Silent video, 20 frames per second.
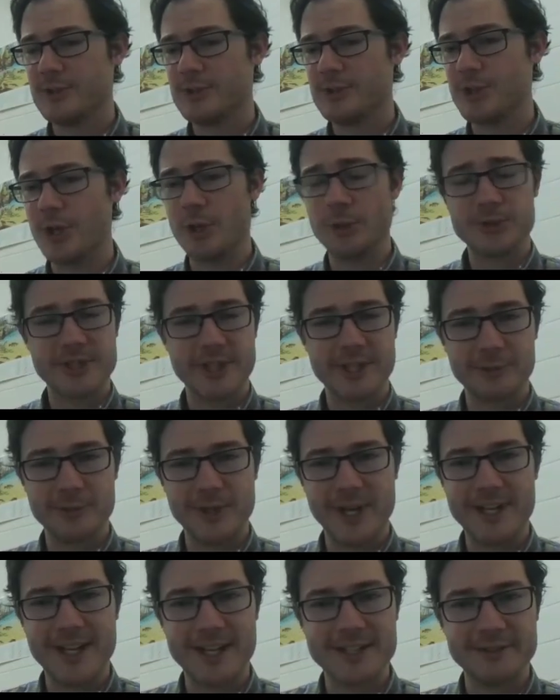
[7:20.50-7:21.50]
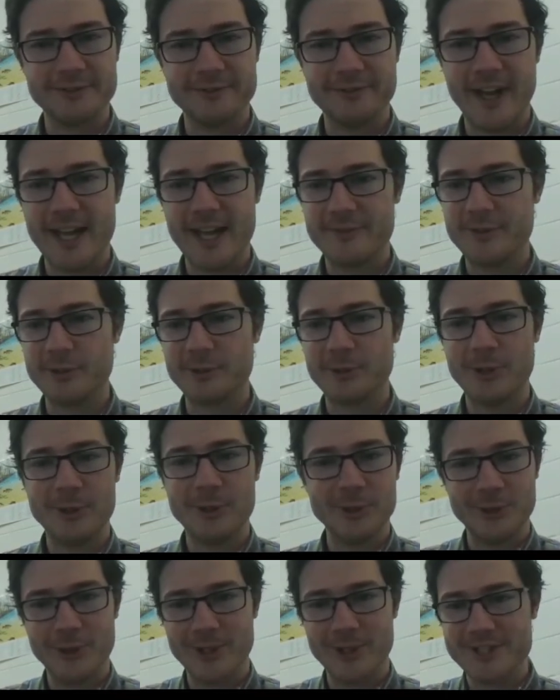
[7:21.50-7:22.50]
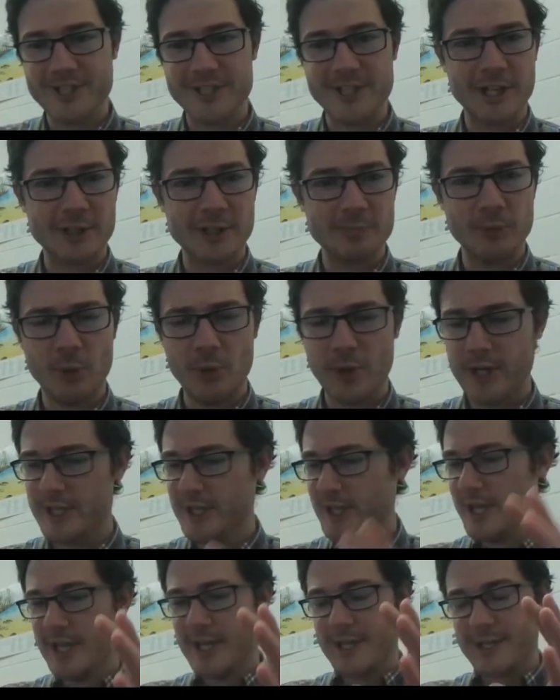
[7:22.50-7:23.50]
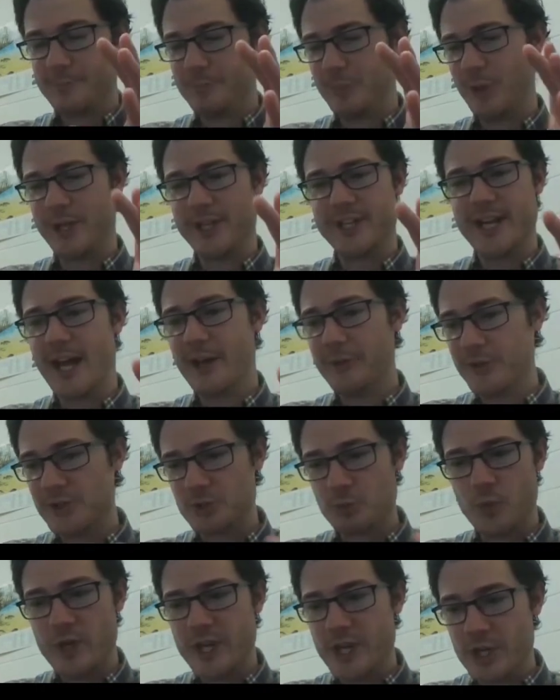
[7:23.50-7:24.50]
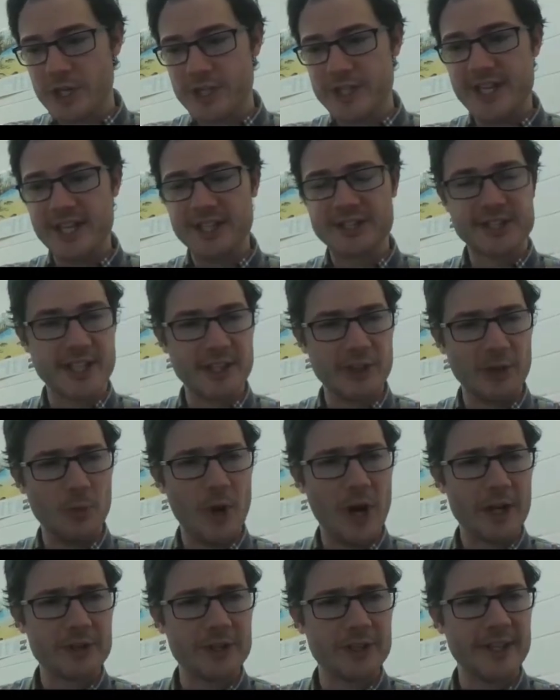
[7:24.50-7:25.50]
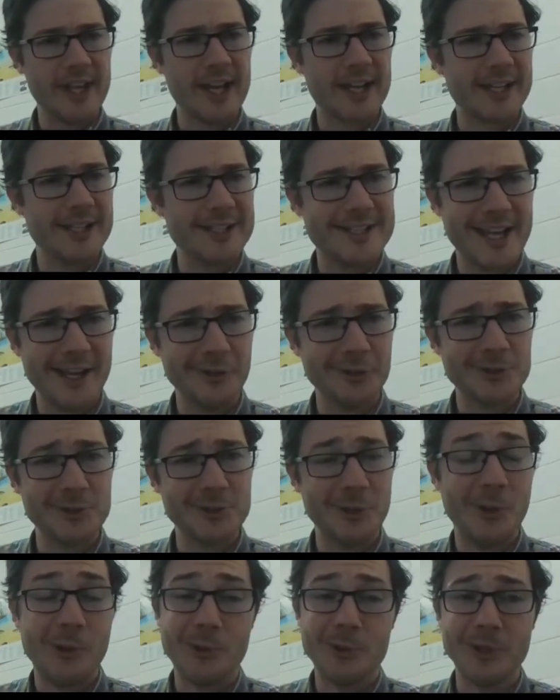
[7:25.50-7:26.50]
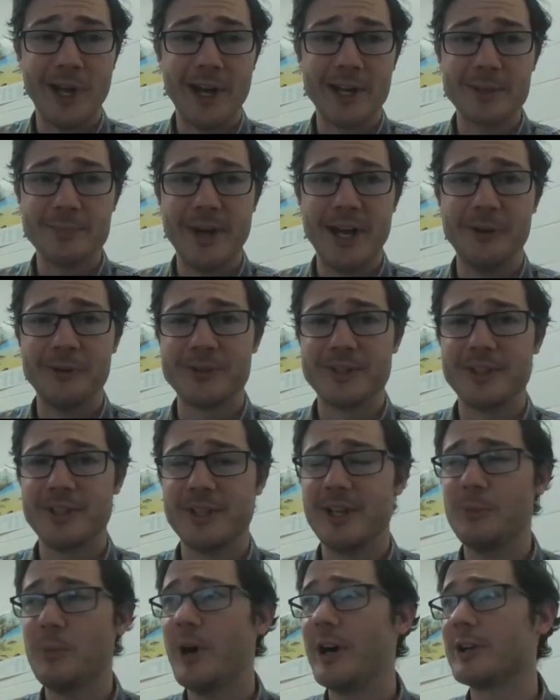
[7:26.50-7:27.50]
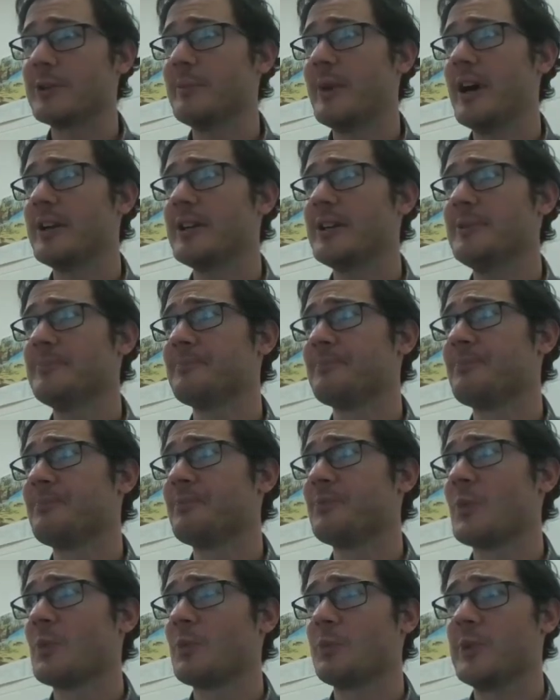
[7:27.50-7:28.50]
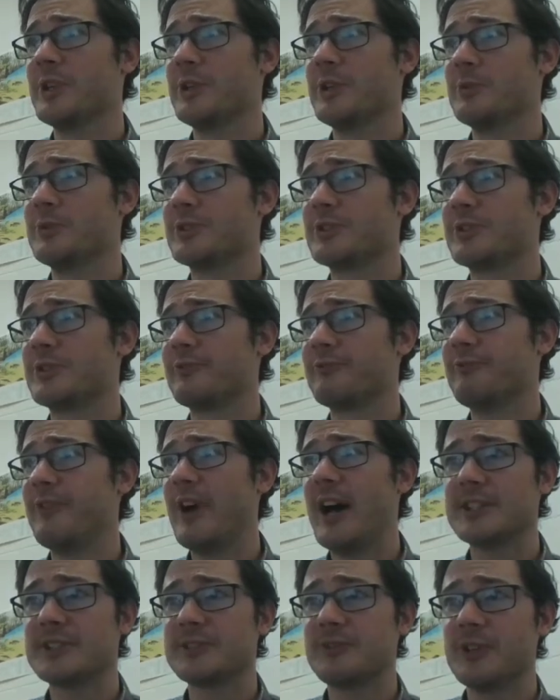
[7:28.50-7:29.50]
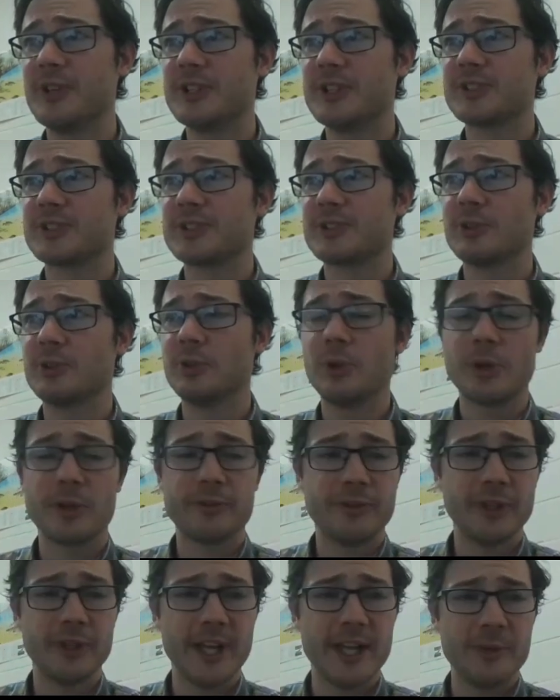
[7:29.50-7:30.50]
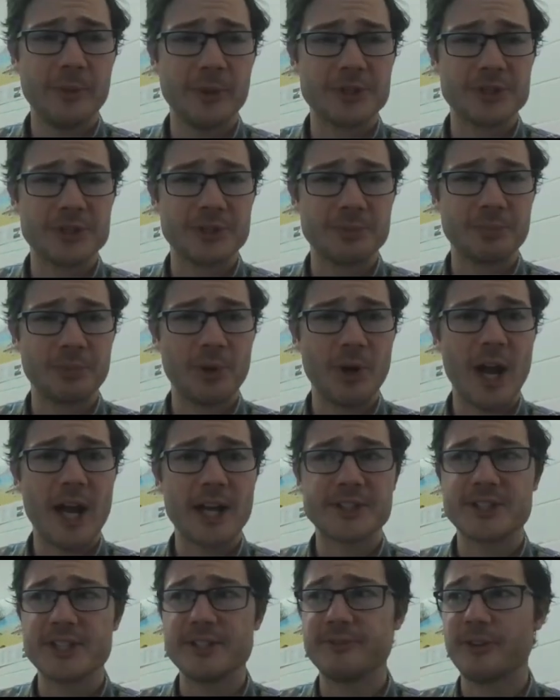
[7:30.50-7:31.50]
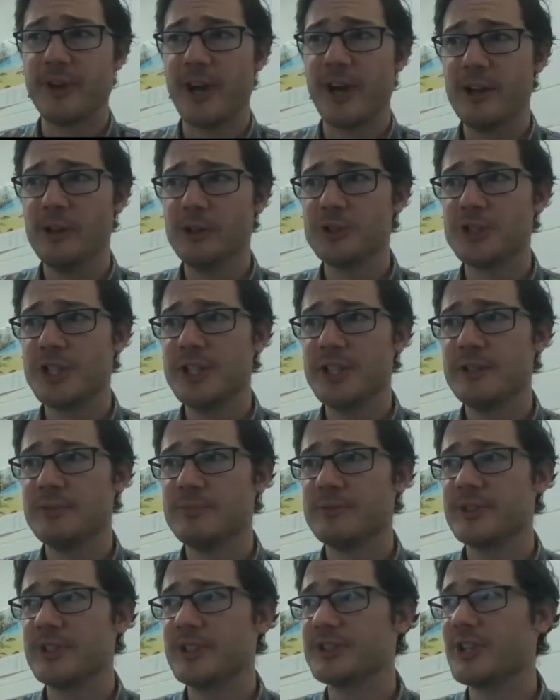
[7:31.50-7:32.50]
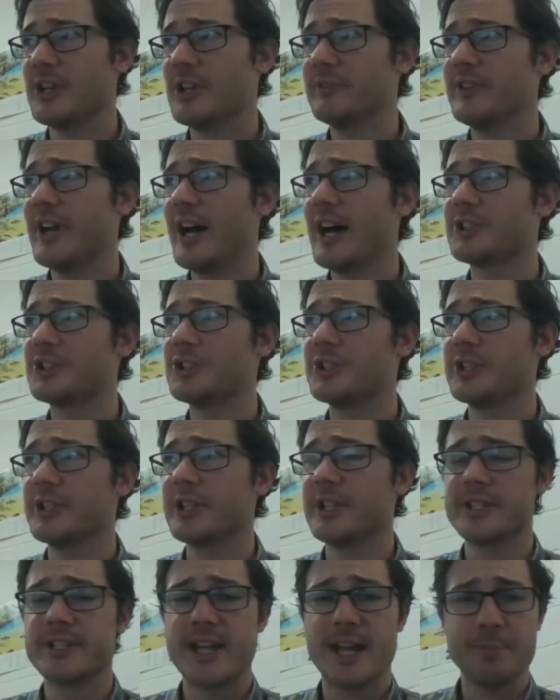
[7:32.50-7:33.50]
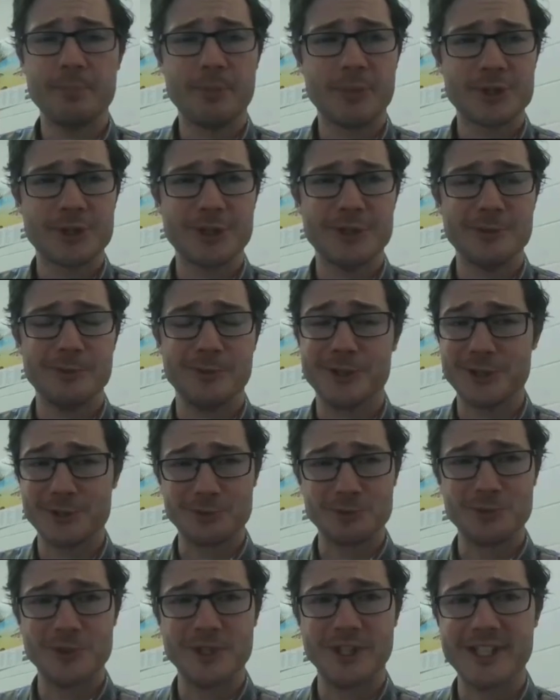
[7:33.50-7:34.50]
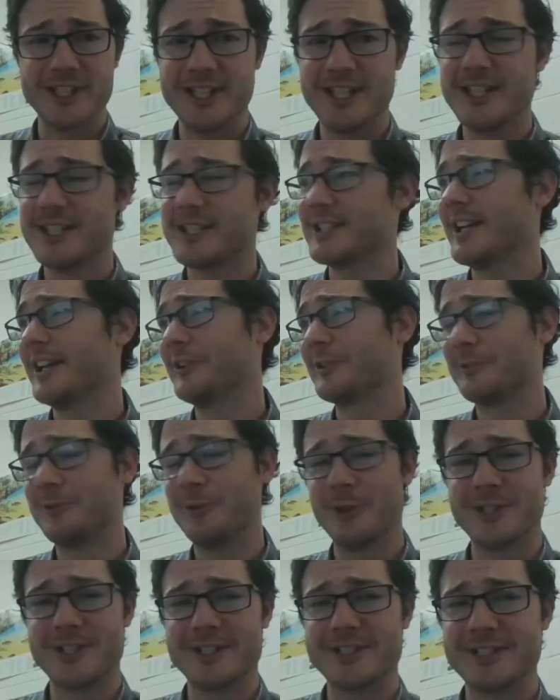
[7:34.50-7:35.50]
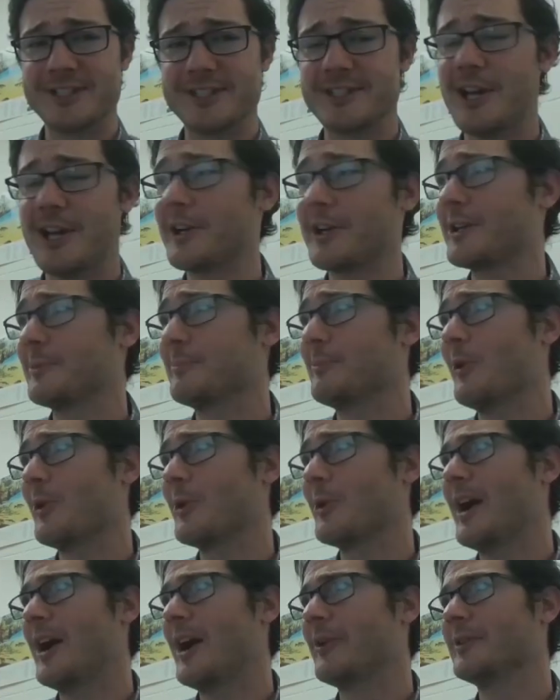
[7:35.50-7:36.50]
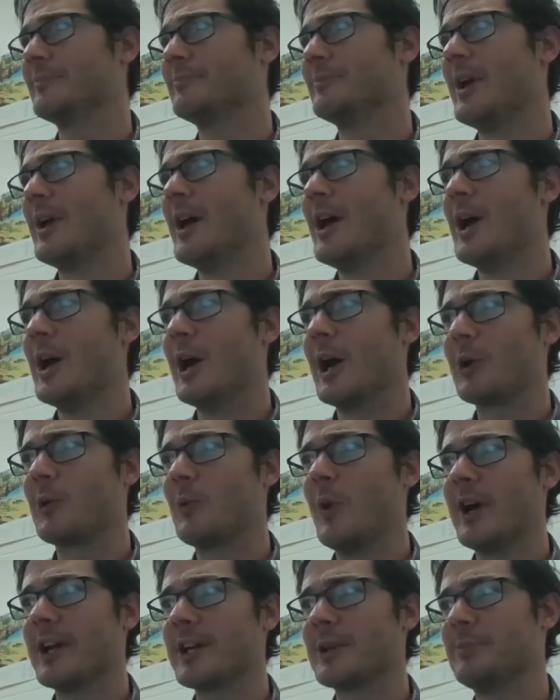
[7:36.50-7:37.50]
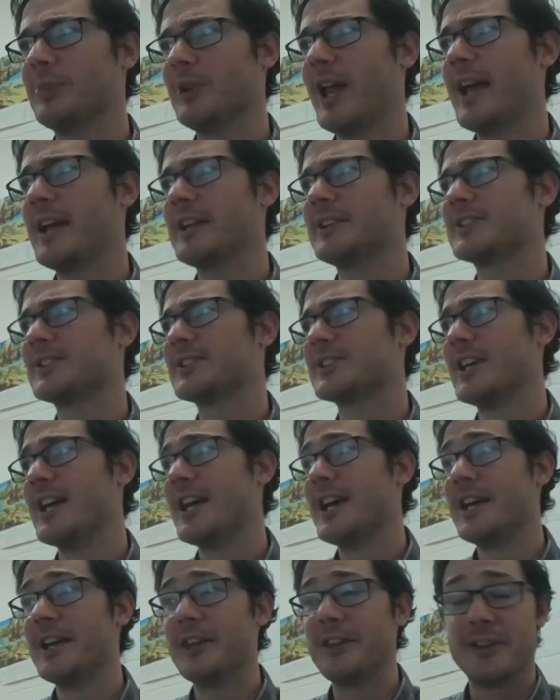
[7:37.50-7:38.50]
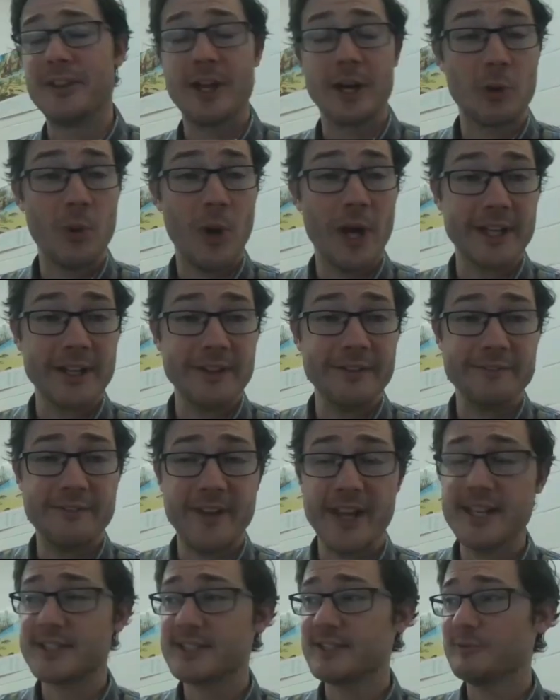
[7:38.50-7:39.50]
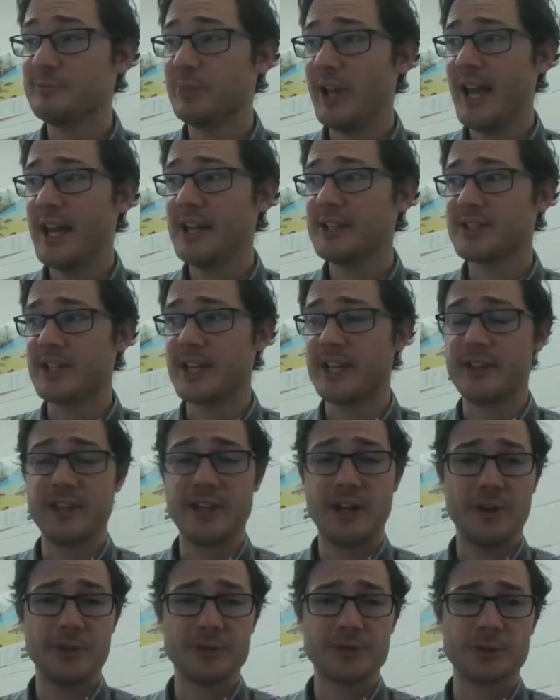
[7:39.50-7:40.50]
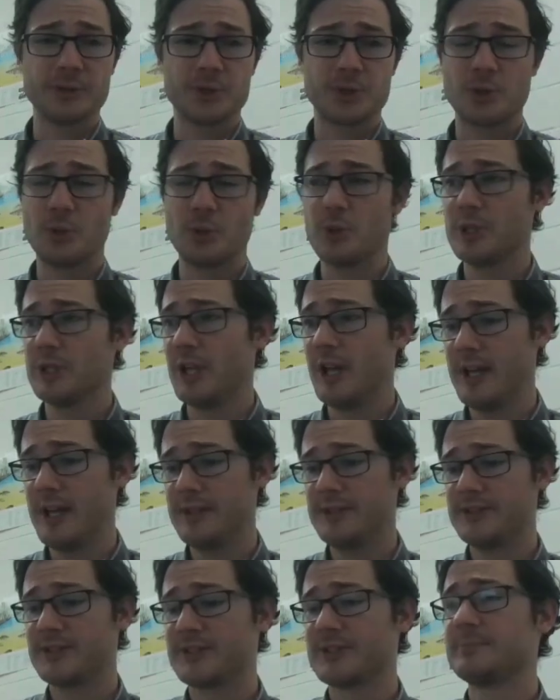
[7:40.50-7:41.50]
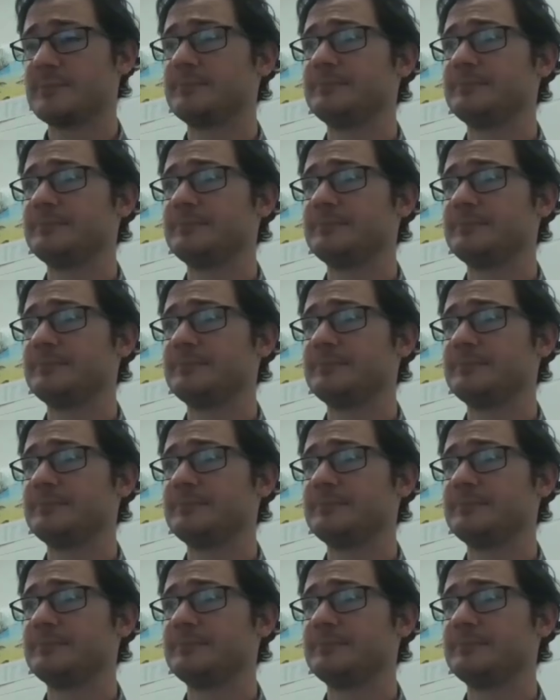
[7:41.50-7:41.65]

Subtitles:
Joe said it right, as a 5-year-old or as a young boy, putting down this weird disc in the water, and that can tell you a whole lot about a water body. We do phosphorus, chlorophyll A, which is a proxy for algae, dissolved oxygen and temperature, which is really neat, and I look forward to talking more about it, aquatic plants, aquatic invasive plants, and then also shorelines.